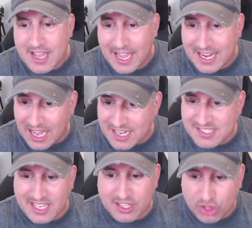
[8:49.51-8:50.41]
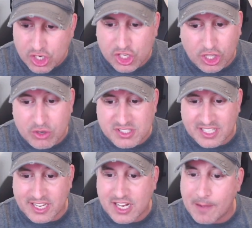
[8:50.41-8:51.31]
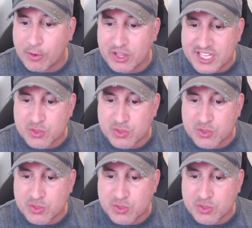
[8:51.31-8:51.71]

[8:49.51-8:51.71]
And honestly, look closely. A couple of these